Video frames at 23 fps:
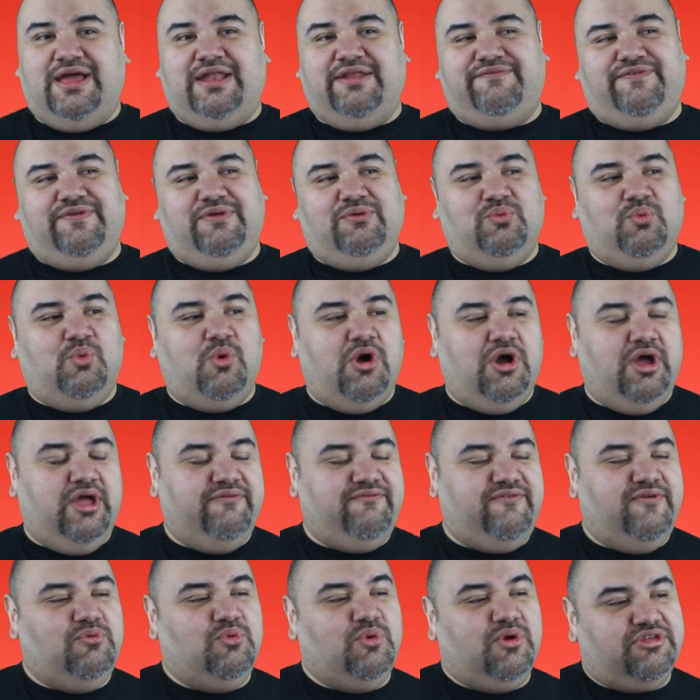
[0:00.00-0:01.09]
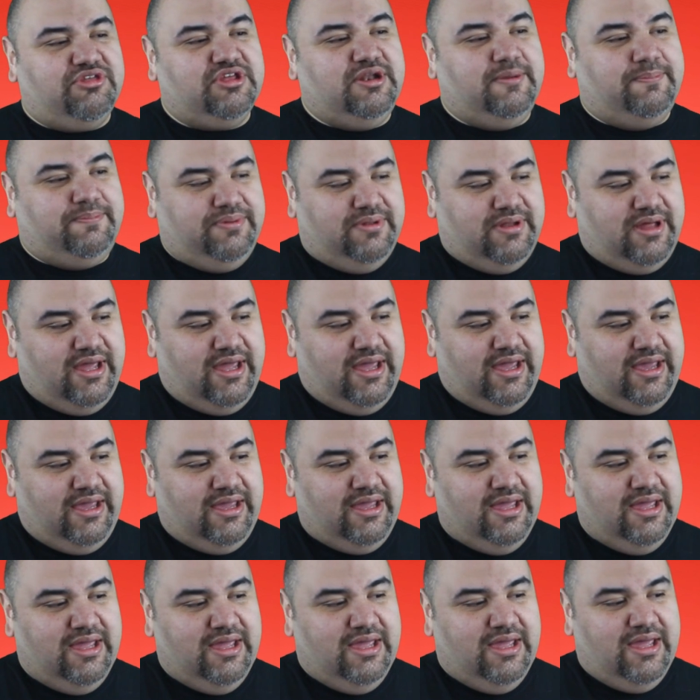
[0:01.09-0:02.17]
that if he was going to
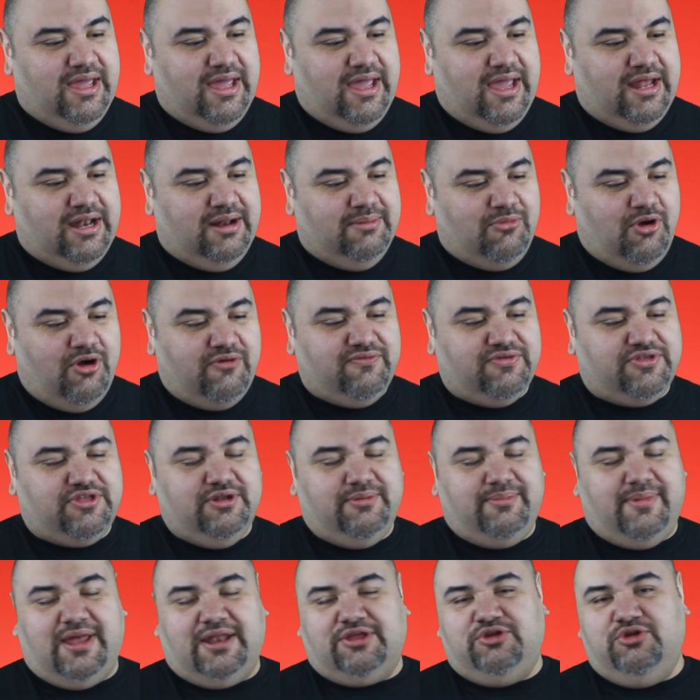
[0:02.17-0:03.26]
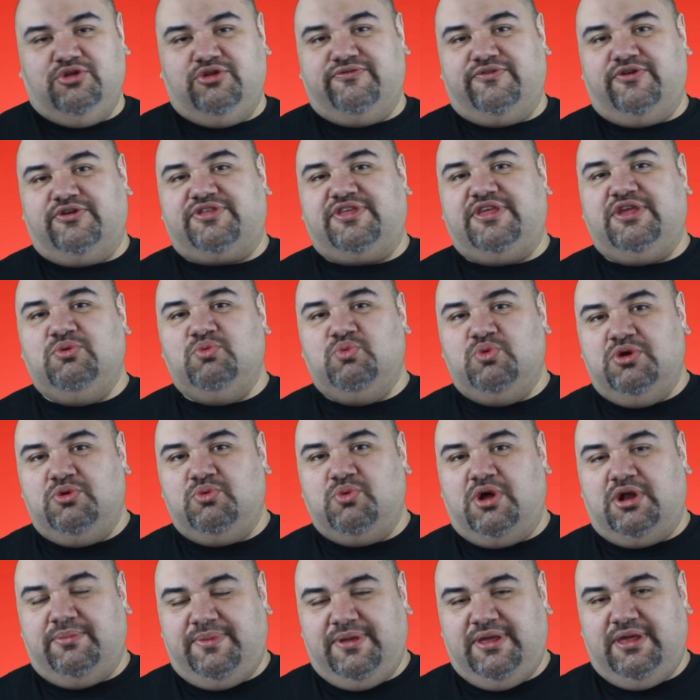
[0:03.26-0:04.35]
play in a Marvel Cinematic Universe, he would
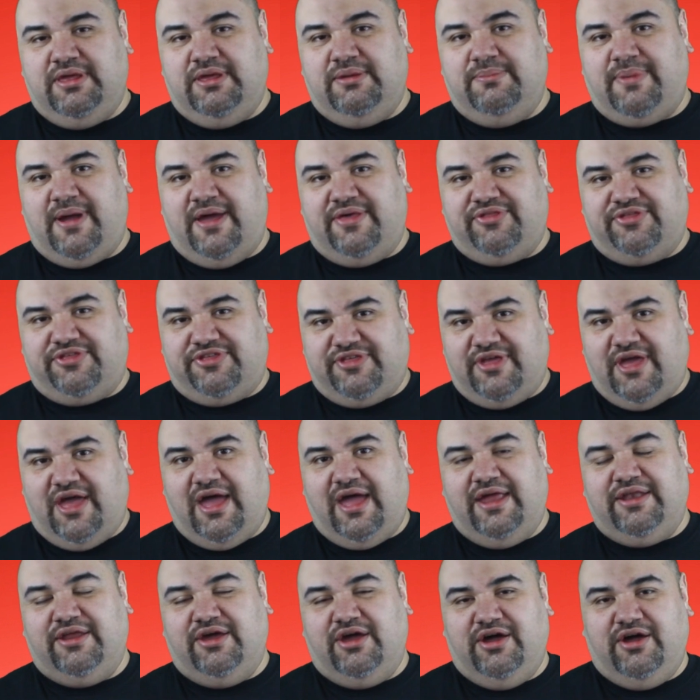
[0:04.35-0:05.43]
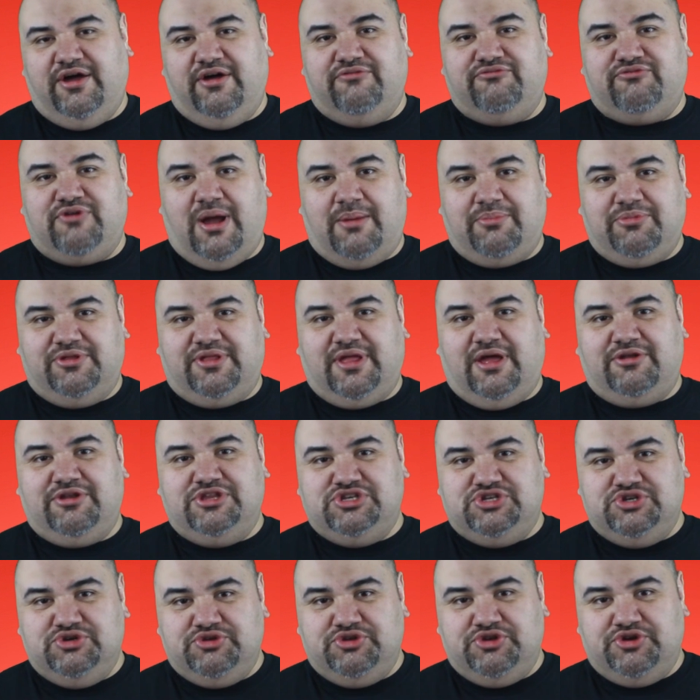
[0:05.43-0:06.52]
want to be by the side of Robert Downey
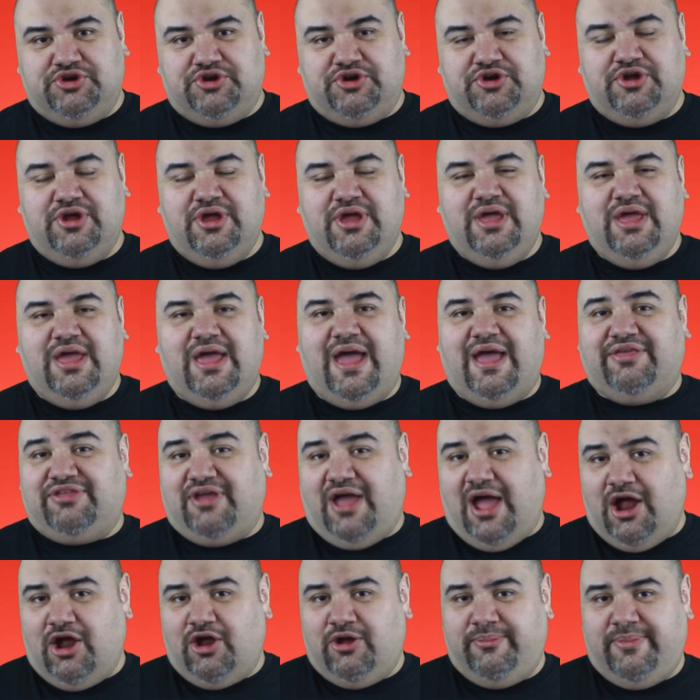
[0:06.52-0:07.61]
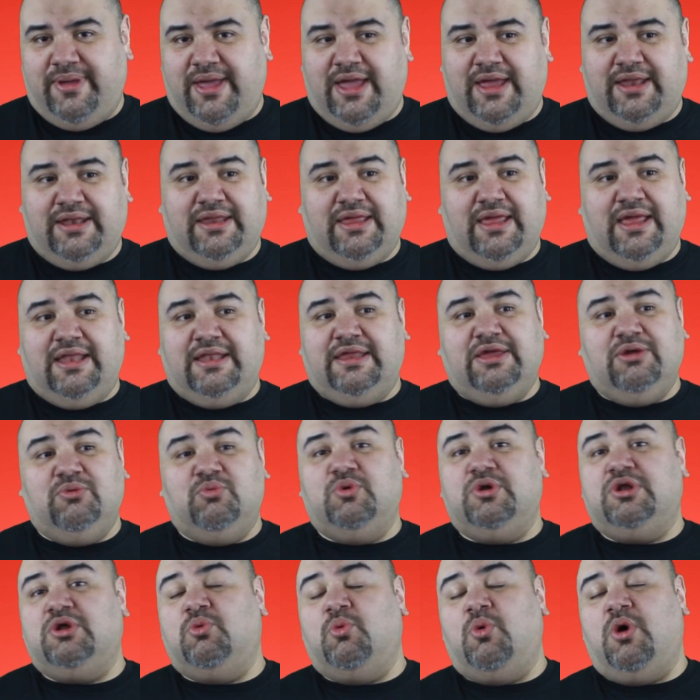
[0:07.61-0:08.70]
Jr. as Iron Man, and he
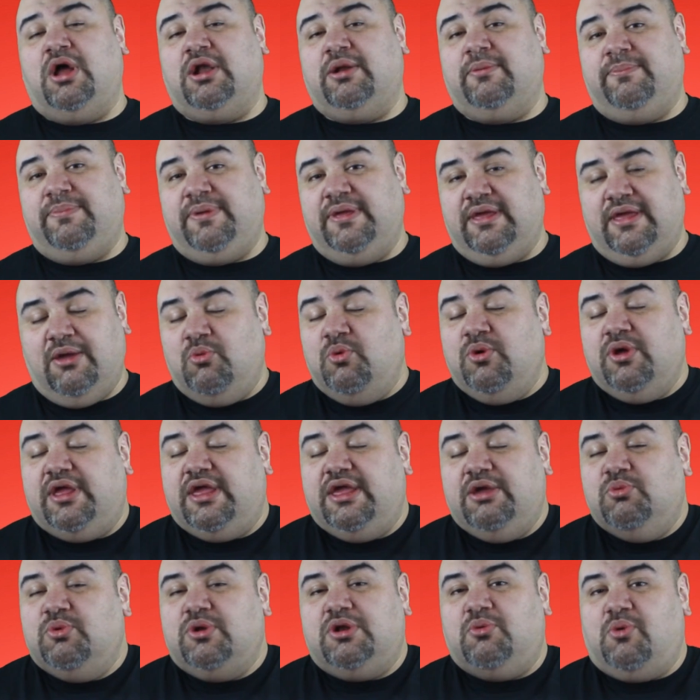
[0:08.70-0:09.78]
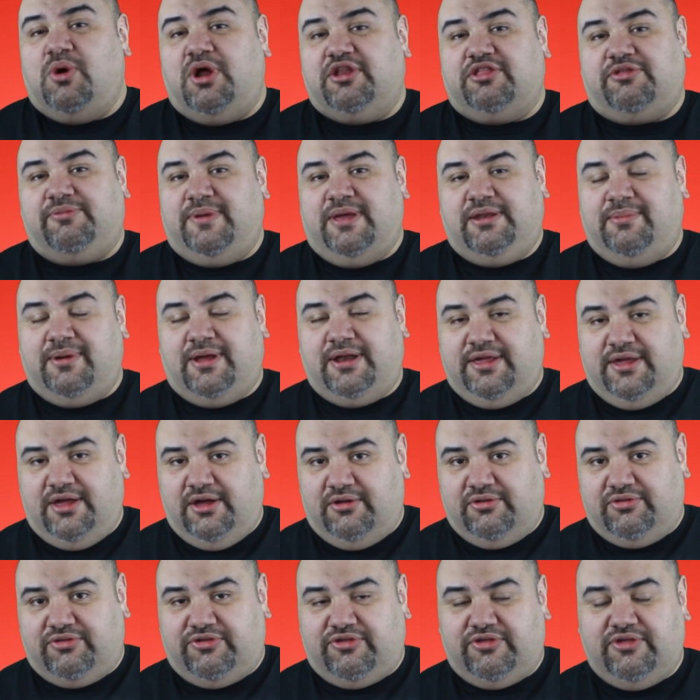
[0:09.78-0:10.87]
wouldn't want it to be anybody
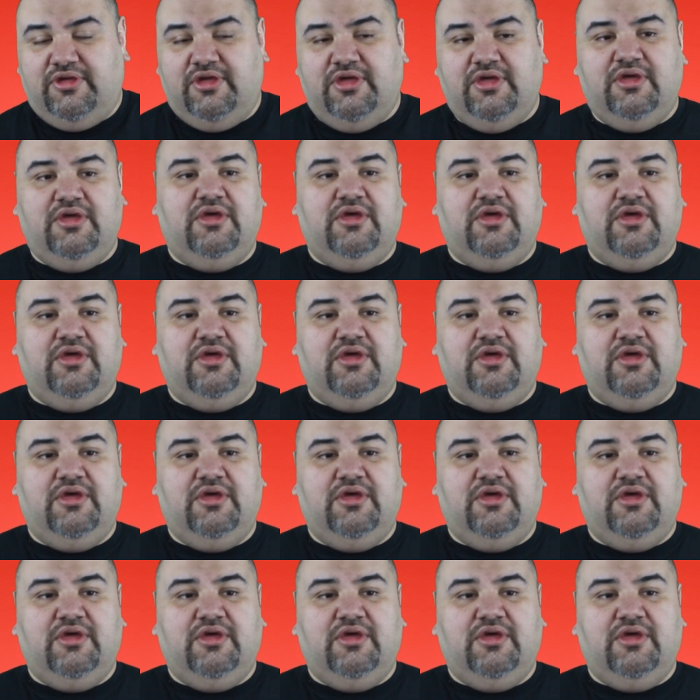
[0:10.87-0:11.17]
else.